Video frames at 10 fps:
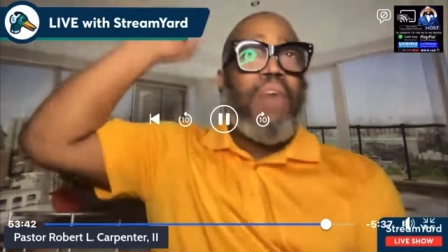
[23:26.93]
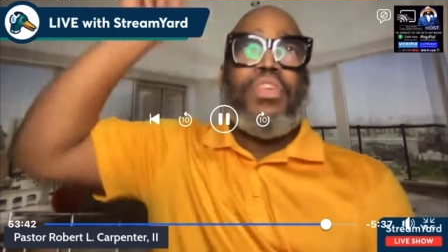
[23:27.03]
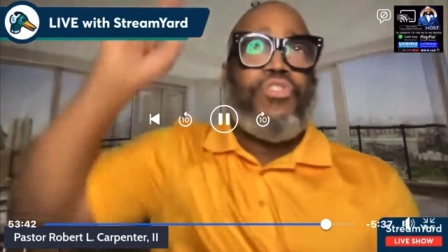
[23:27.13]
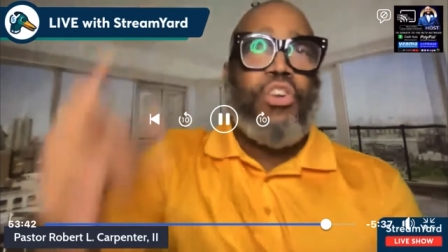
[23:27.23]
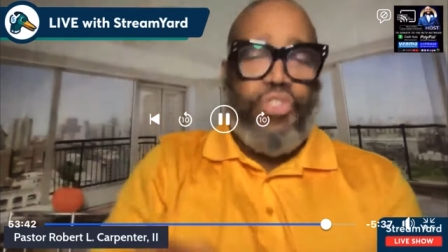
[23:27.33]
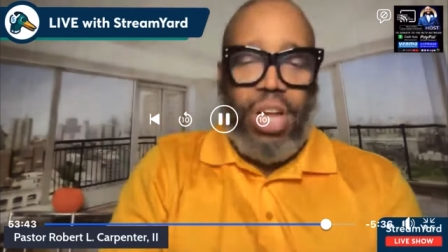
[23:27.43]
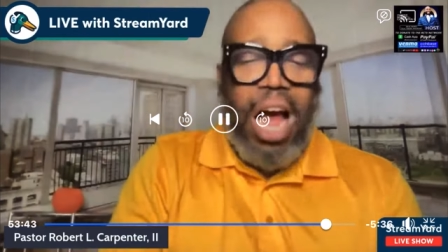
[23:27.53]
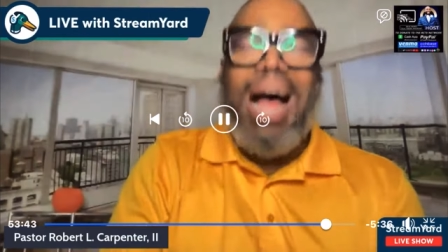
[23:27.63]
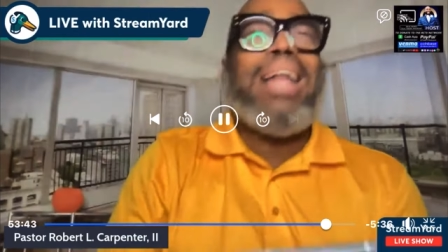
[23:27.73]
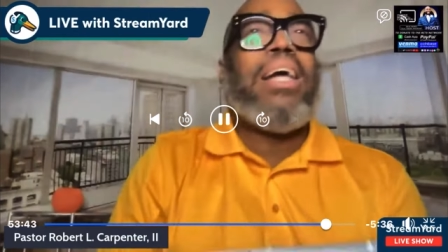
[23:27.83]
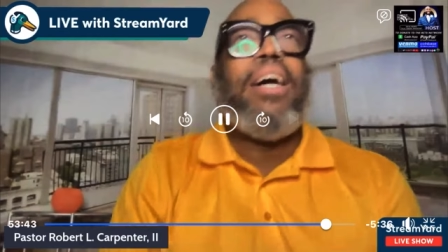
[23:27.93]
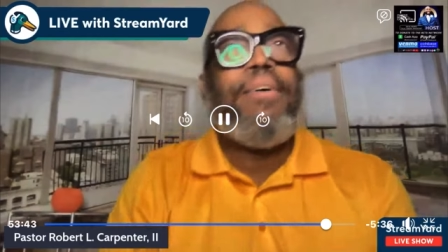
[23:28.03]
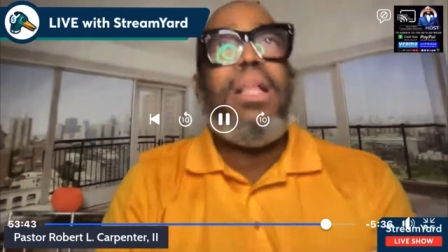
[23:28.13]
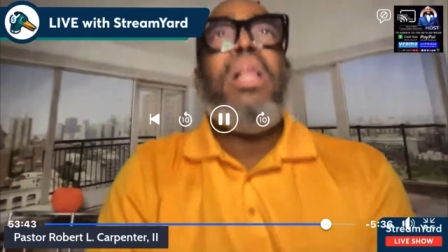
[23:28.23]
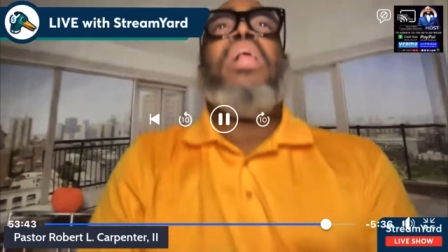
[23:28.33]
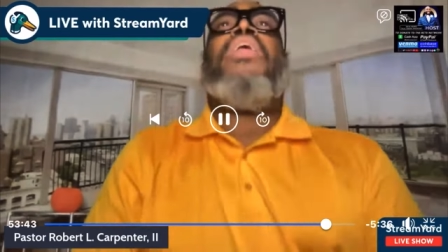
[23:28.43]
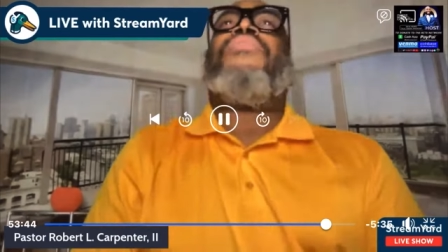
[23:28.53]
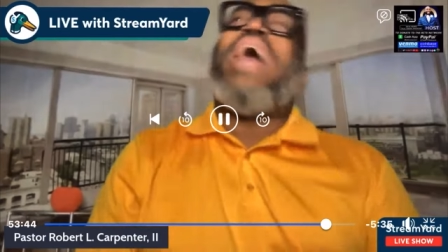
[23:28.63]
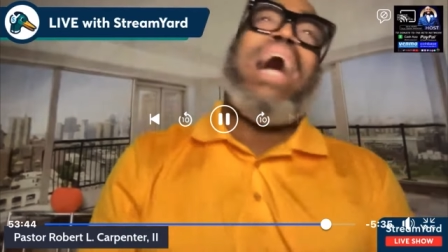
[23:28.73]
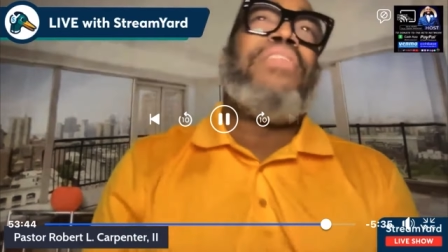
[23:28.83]
of the Church of God,
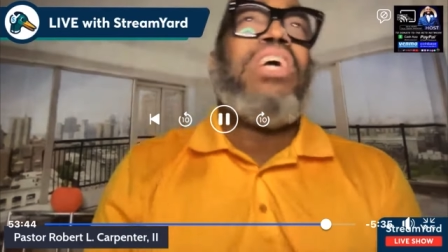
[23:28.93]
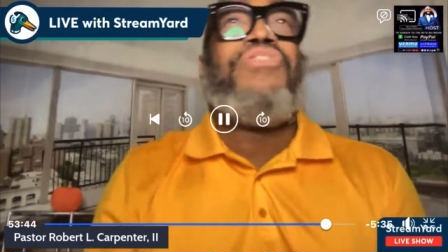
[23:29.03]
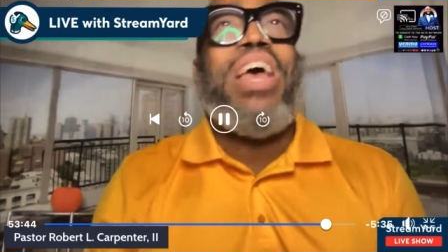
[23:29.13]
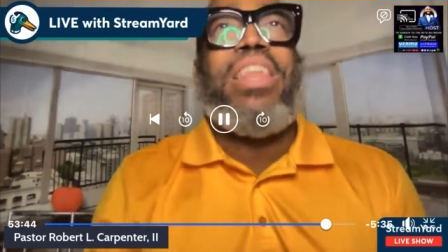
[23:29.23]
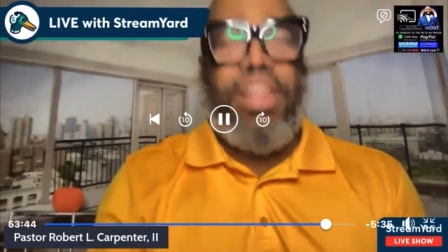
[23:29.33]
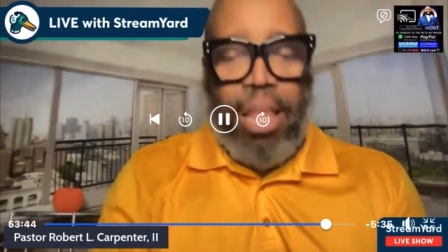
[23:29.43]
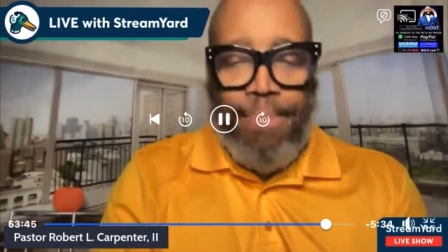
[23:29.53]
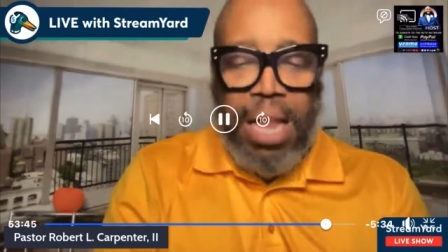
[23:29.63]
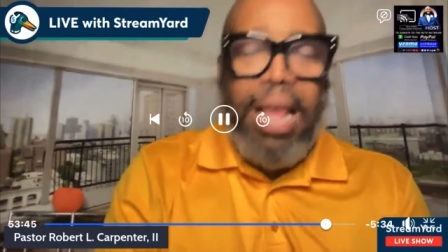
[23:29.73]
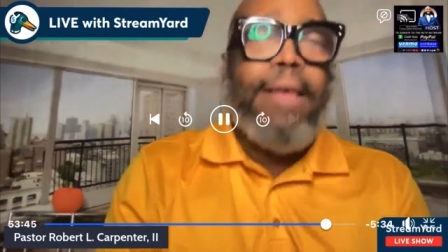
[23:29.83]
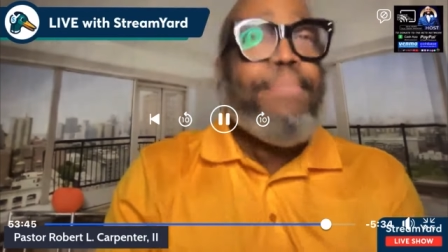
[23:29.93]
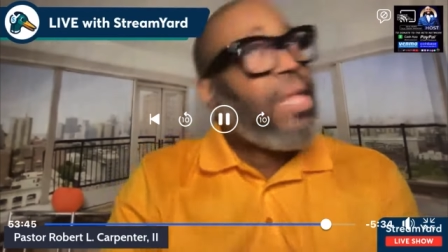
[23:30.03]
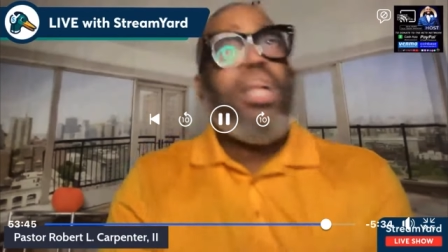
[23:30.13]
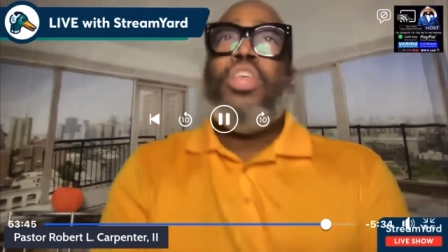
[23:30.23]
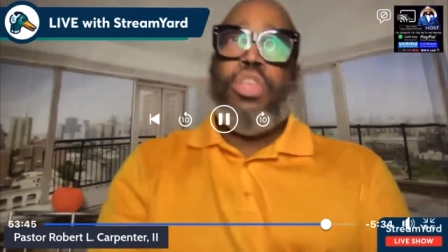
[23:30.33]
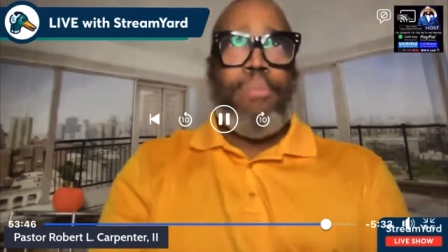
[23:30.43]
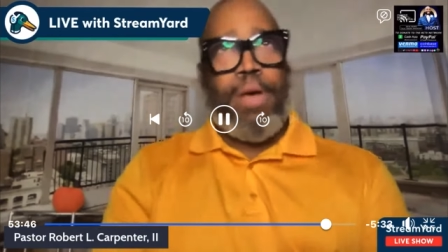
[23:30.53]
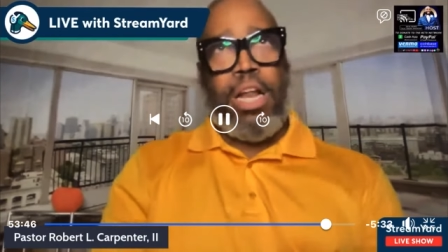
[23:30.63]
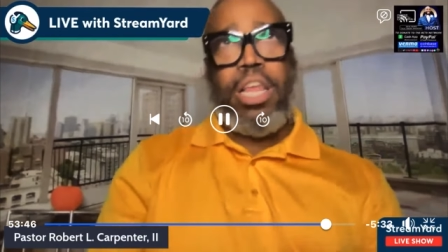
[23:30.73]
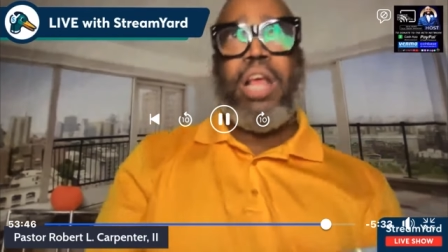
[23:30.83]
down the executive committee, you
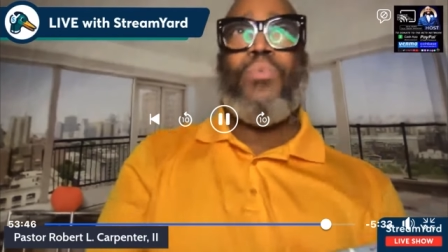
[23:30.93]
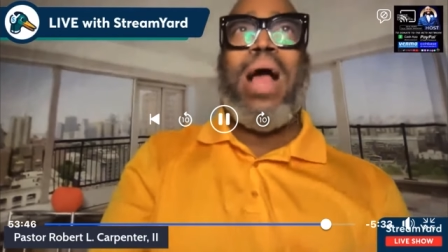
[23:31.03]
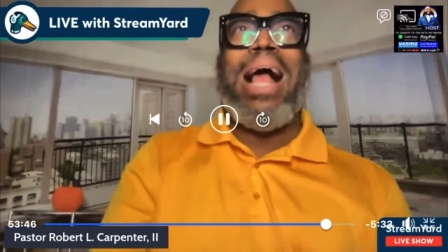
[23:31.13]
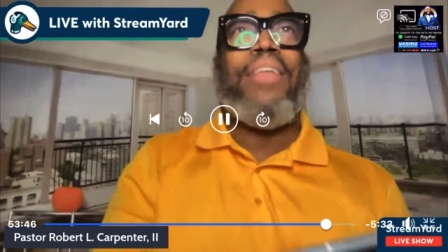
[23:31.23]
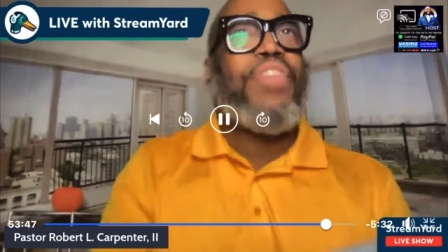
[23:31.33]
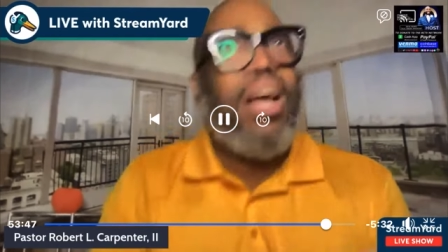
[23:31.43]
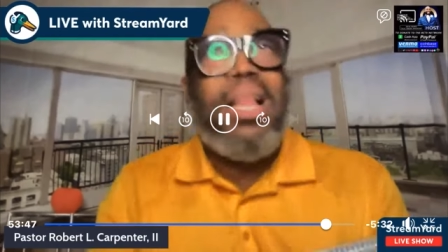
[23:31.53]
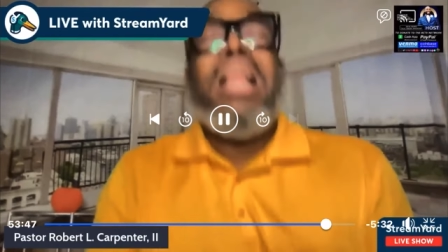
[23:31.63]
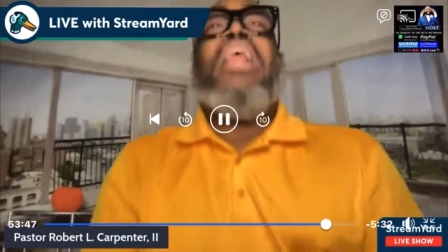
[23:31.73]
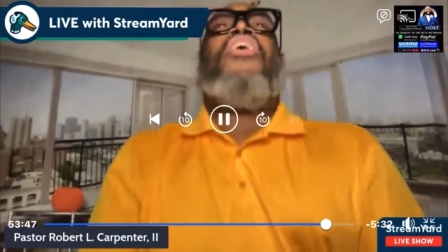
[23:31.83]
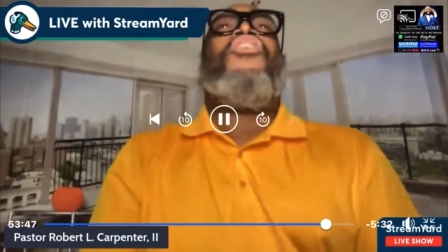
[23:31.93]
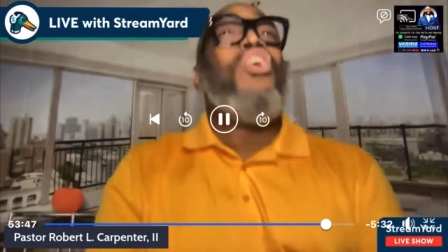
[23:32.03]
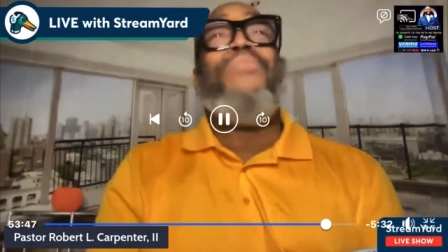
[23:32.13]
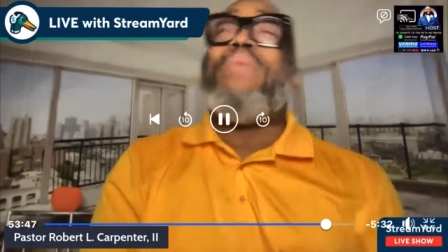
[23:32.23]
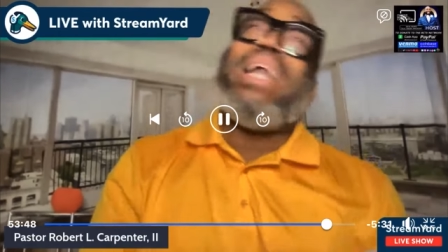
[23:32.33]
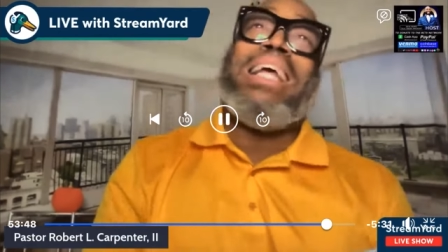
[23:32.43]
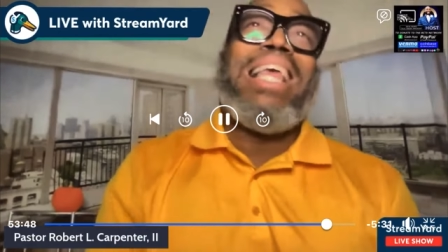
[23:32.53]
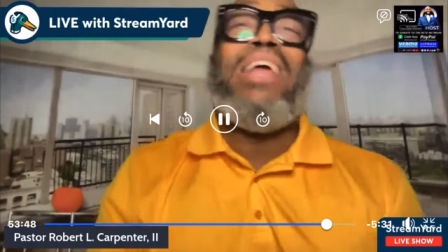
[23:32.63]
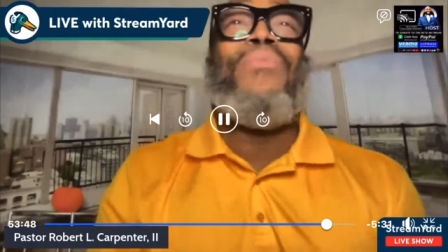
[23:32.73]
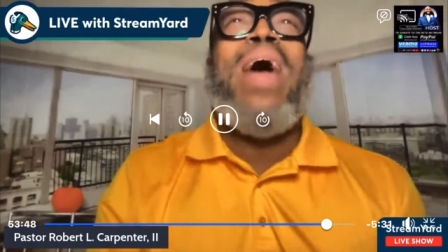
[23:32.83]
better get right. You better
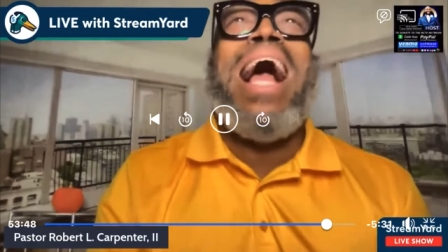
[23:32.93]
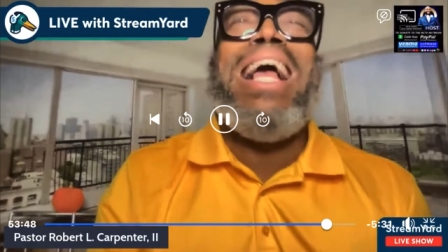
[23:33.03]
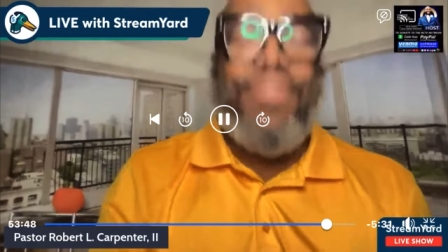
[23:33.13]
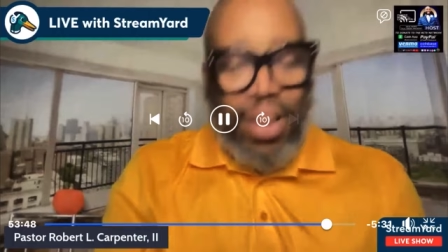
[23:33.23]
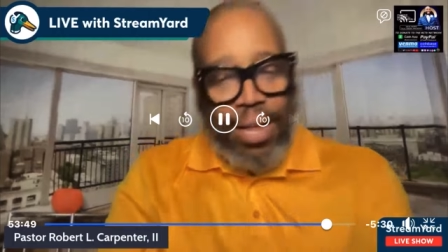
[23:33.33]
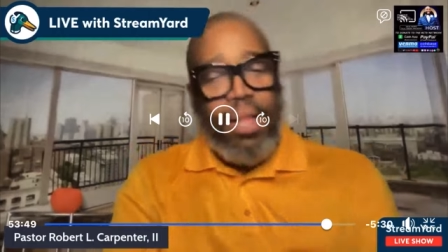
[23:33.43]
get right.